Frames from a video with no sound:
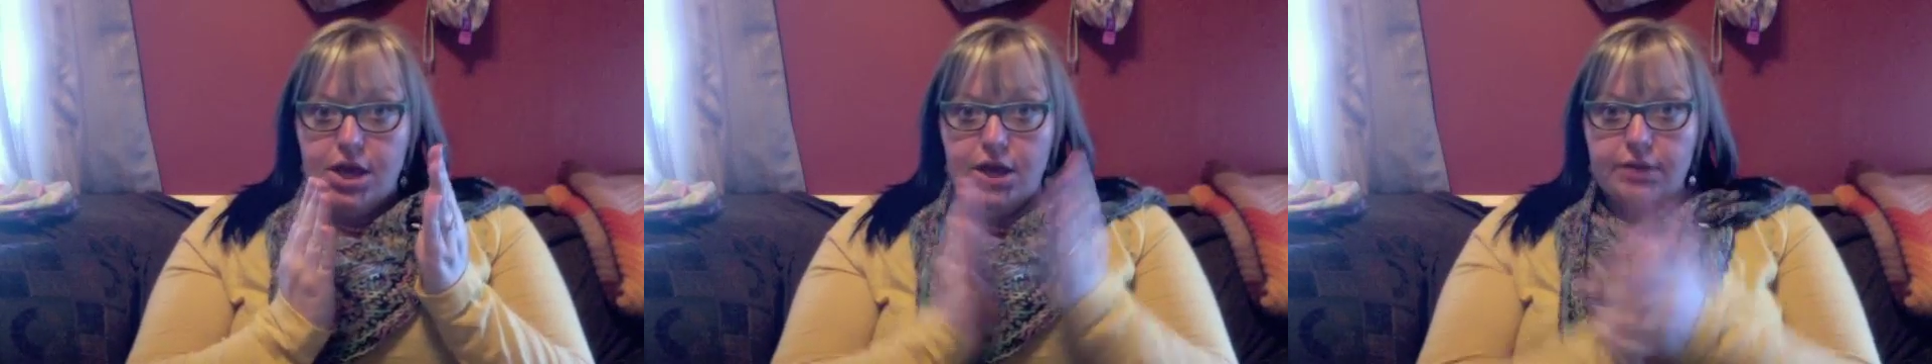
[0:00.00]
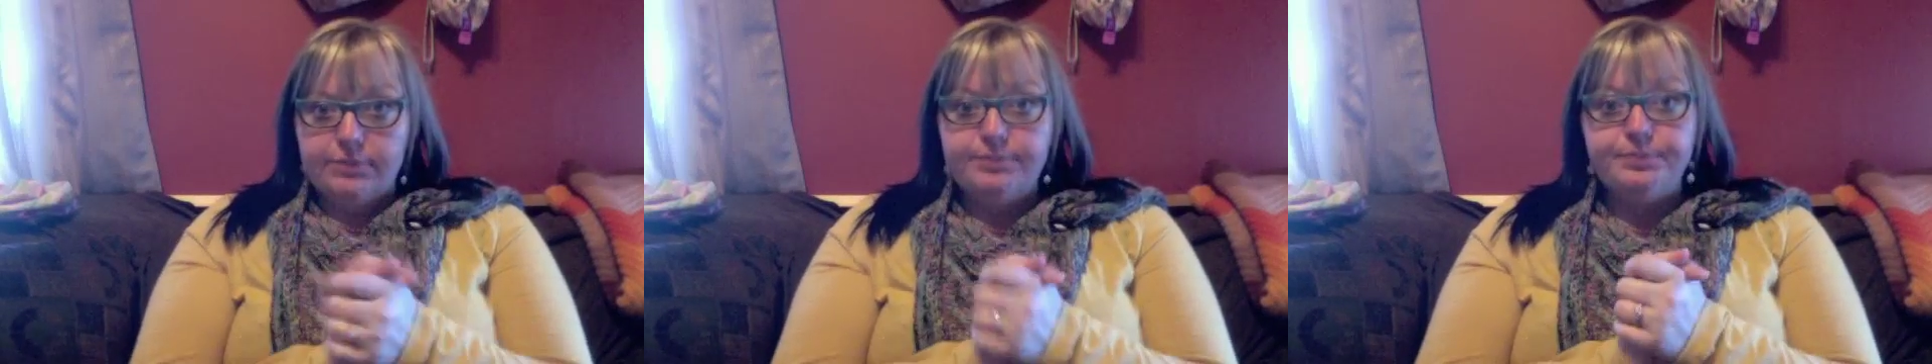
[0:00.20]

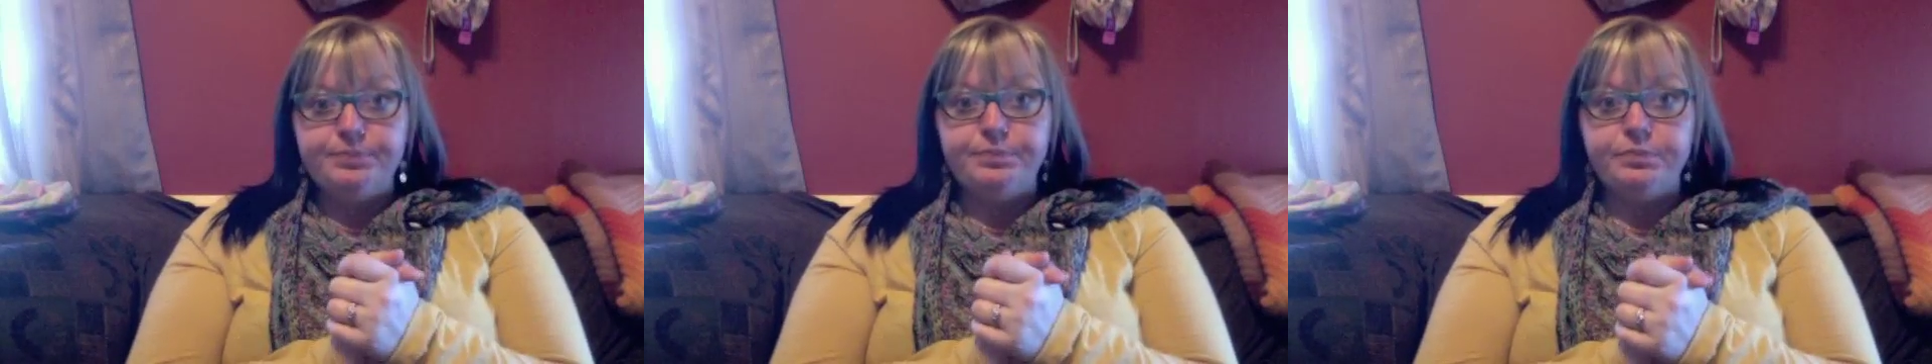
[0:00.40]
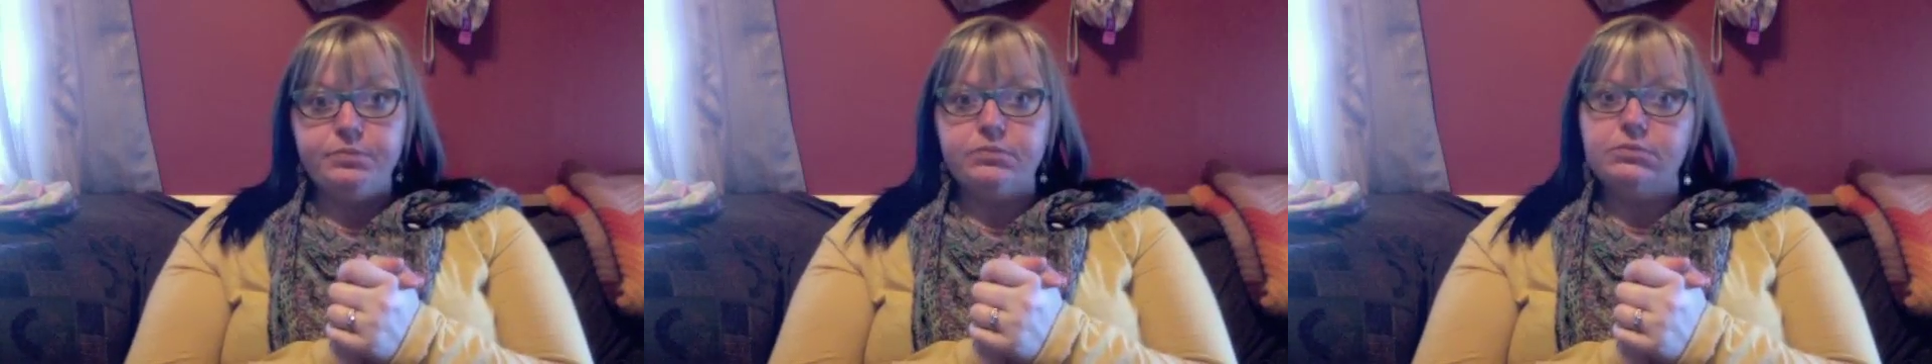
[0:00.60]

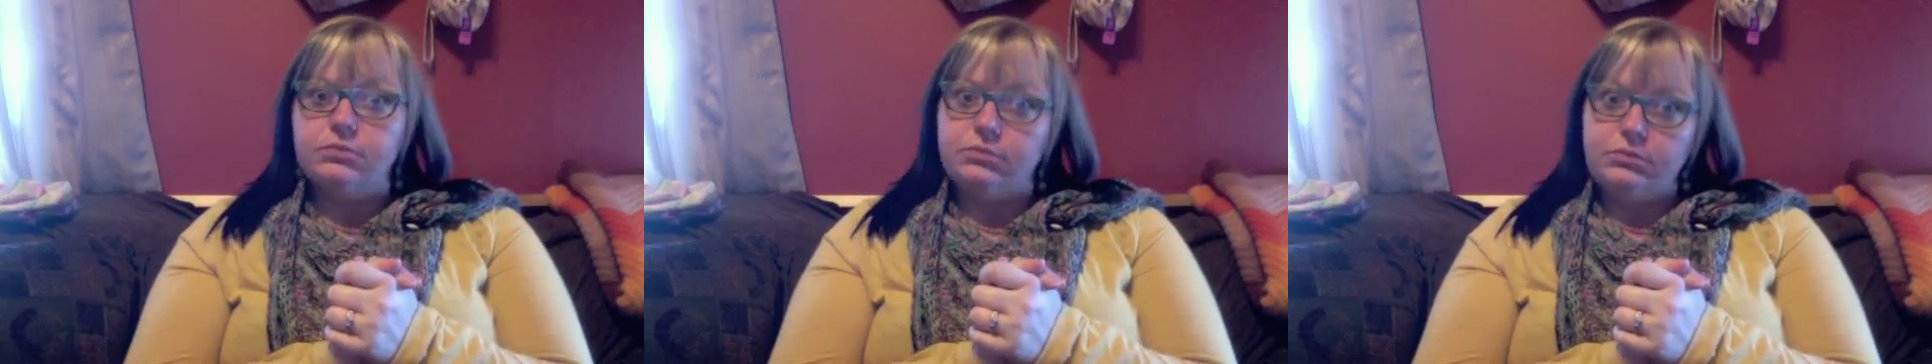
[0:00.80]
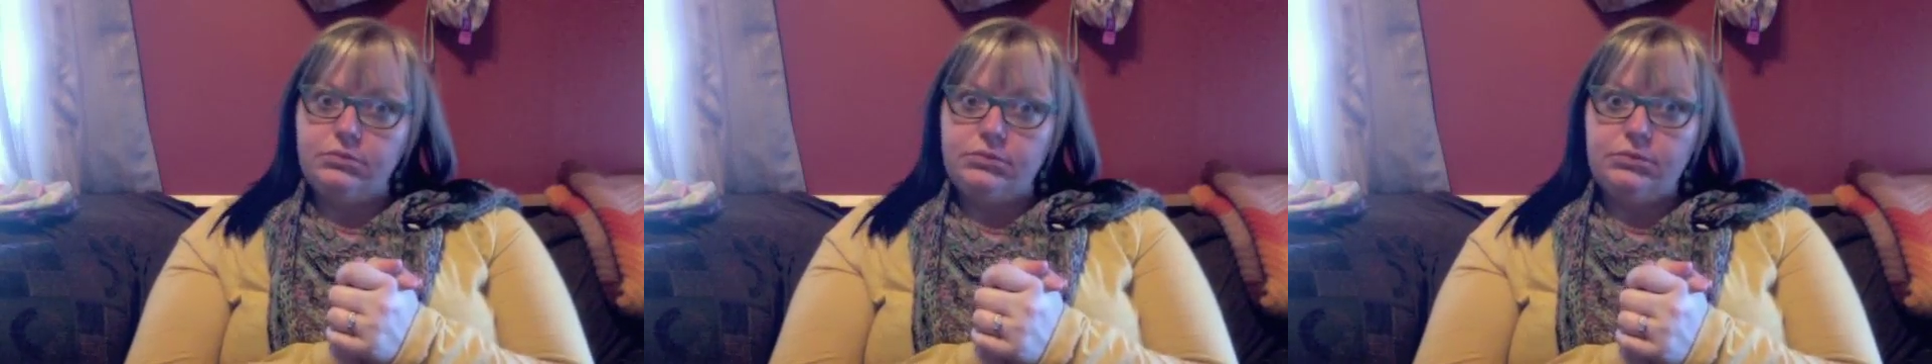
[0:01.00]

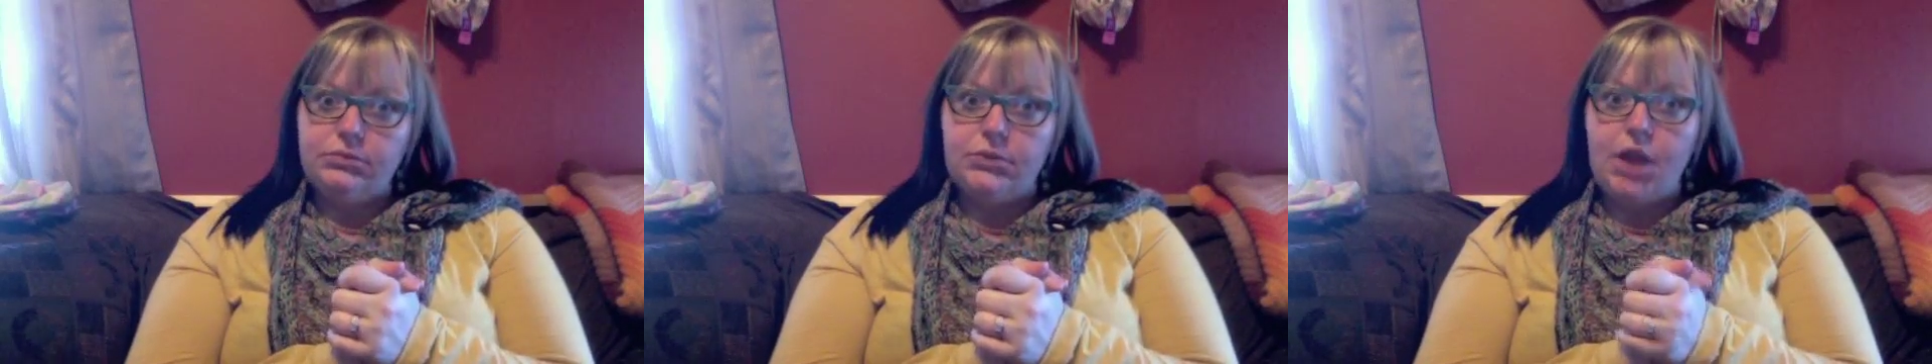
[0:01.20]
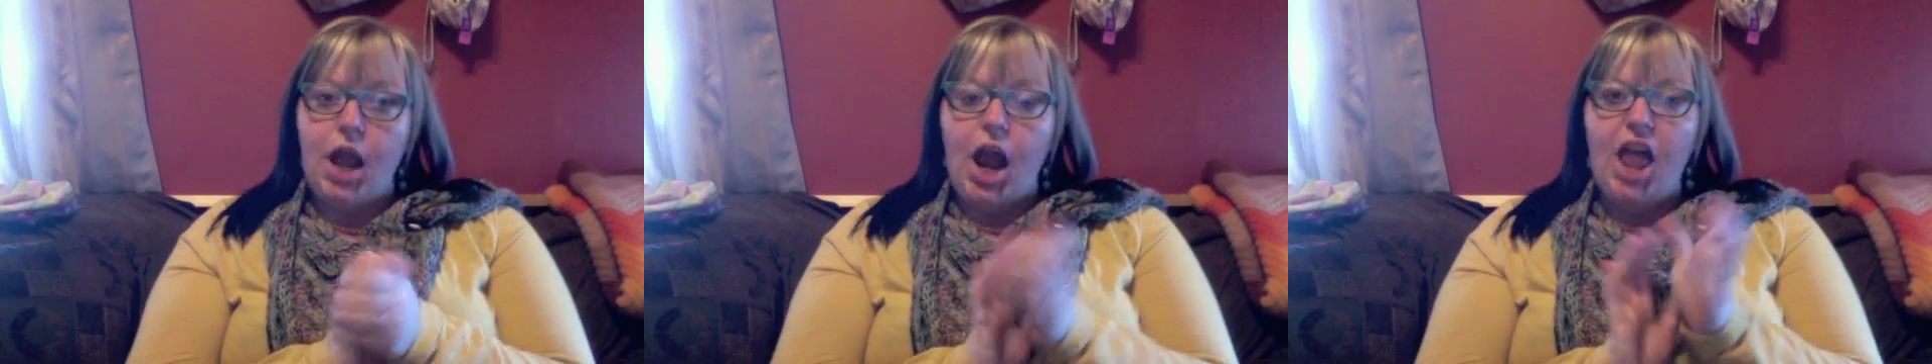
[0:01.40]

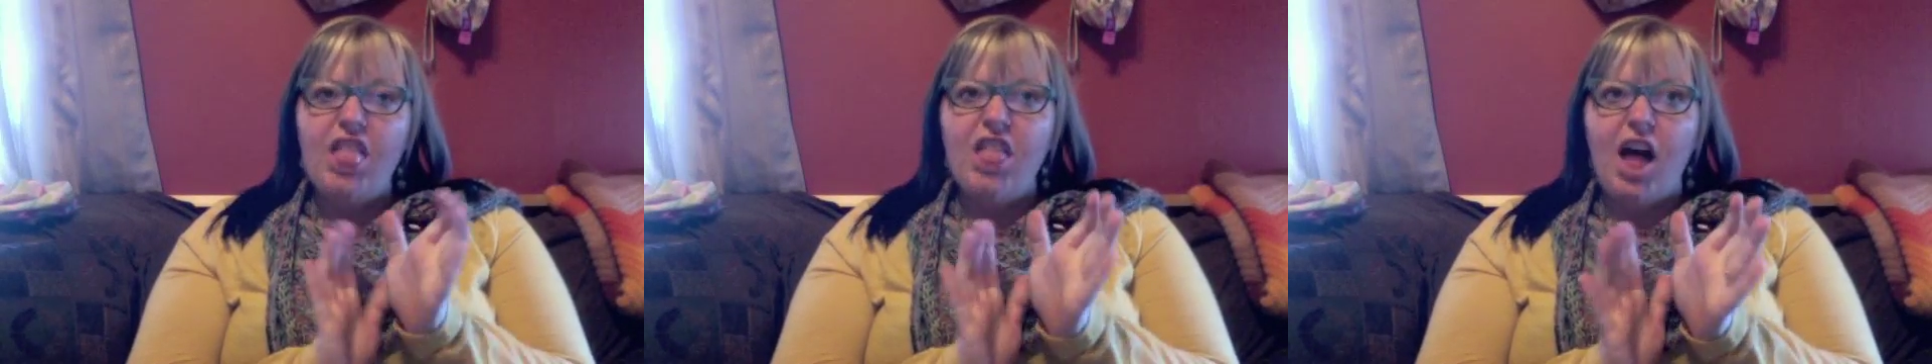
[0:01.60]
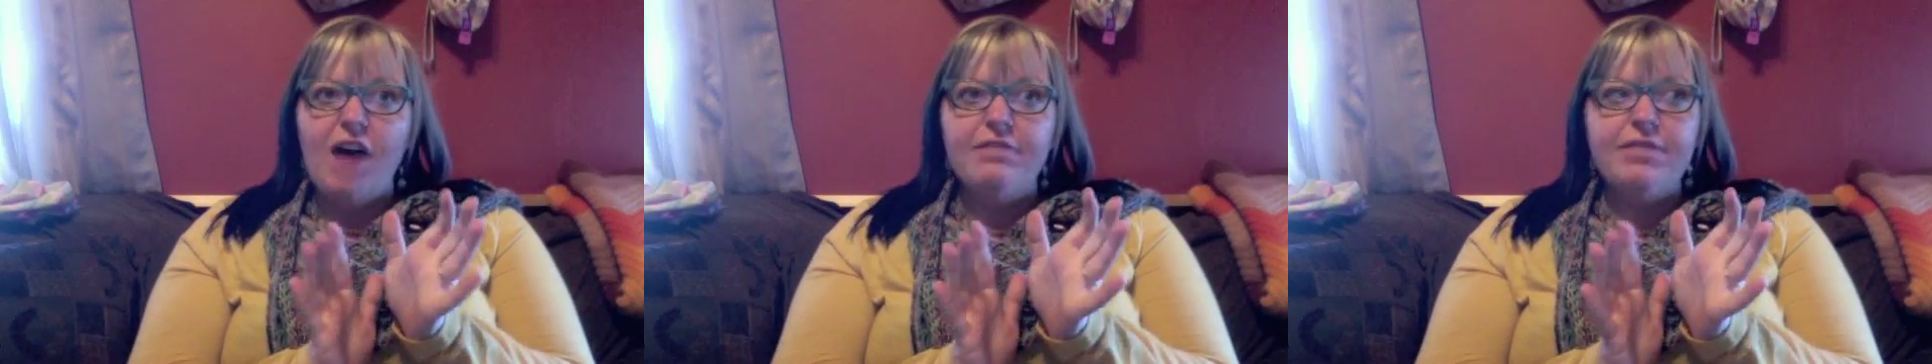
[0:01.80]
I
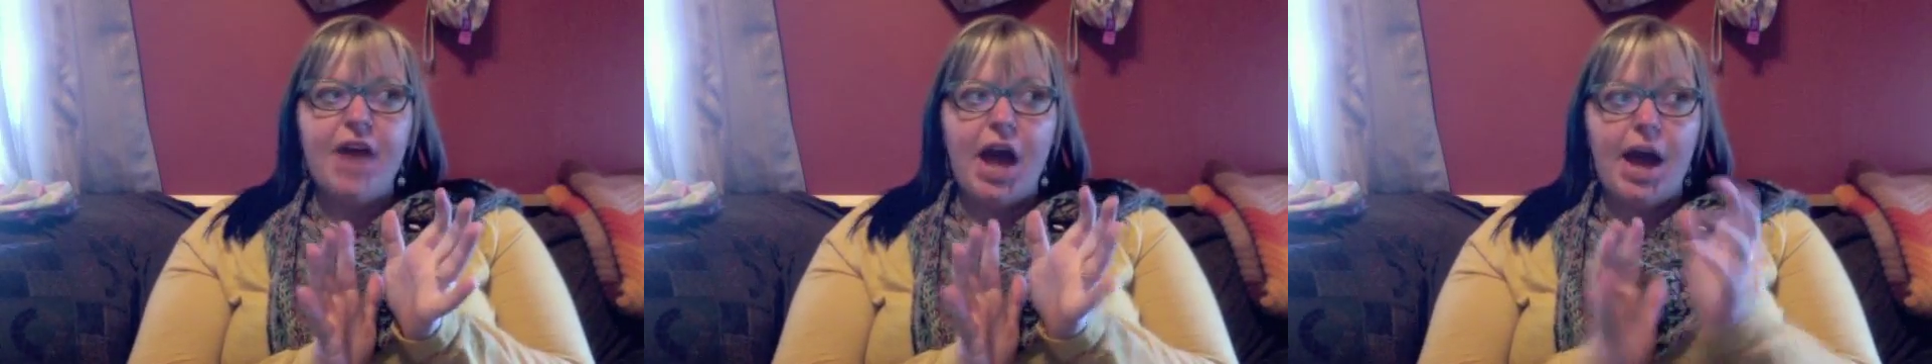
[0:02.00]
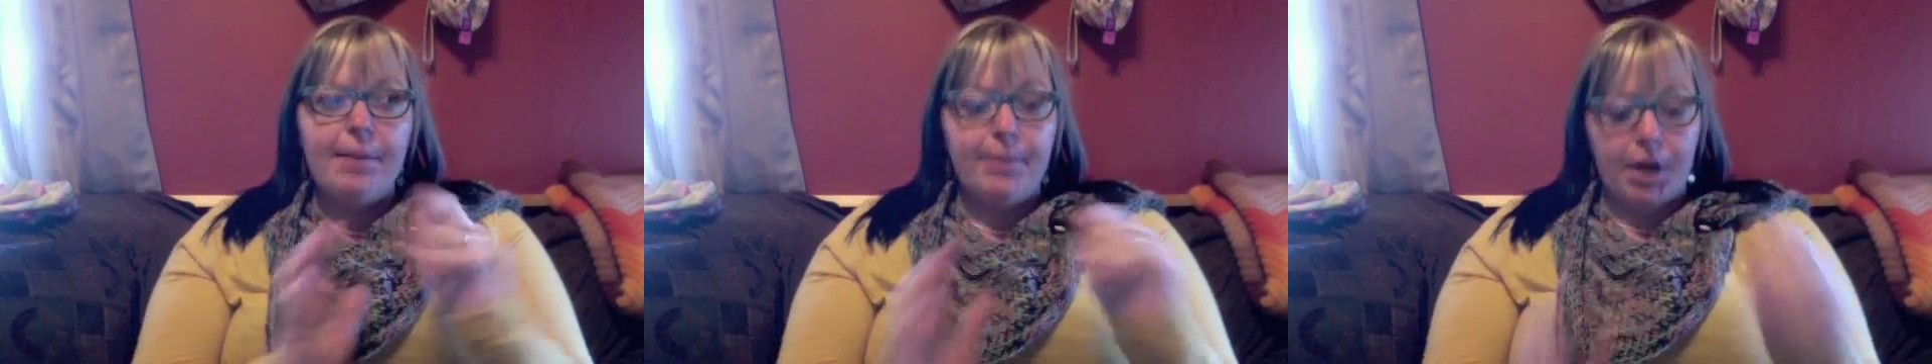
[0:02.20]
love
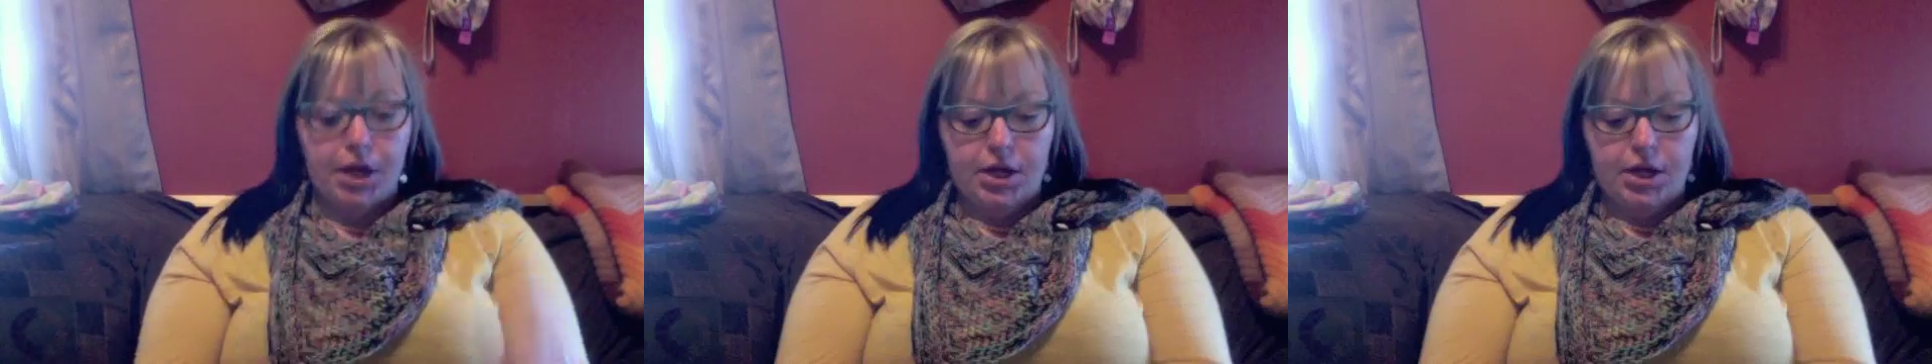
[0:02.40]
them.